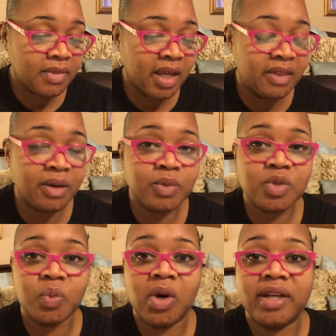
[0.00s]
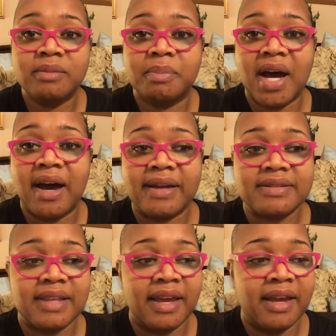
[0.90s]
And there was one
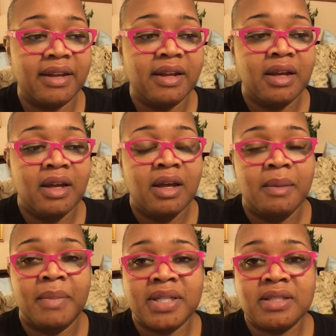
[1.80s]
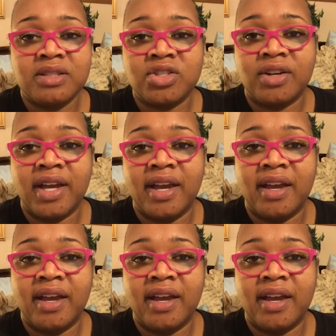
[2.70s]
box that my sister